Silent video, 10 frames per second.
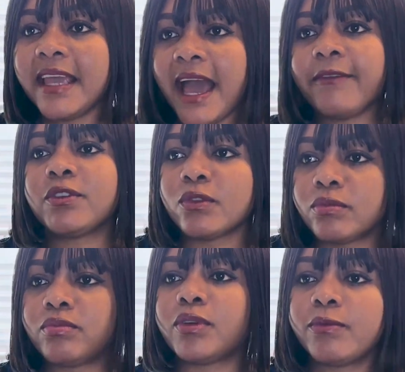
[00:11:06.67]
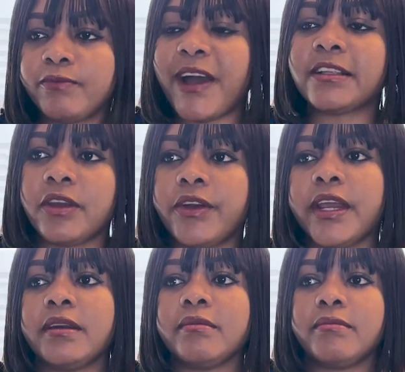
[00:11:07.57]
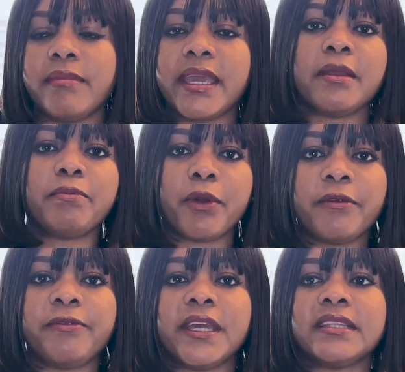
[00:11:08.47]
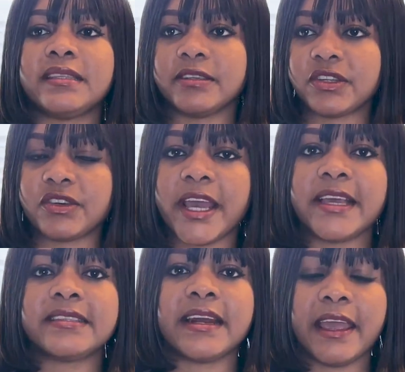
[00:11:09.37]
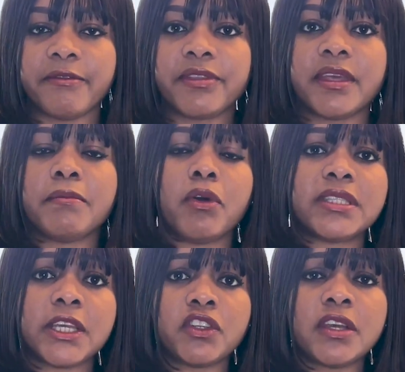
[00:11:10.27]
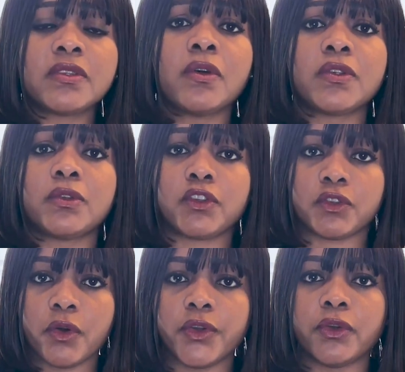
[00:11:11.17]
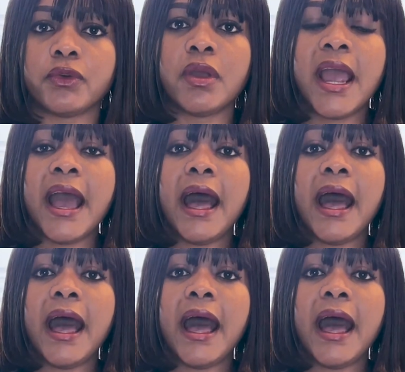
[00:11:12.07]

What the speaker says: they have to factor in making profits, the stress and everything, but it just goes to show you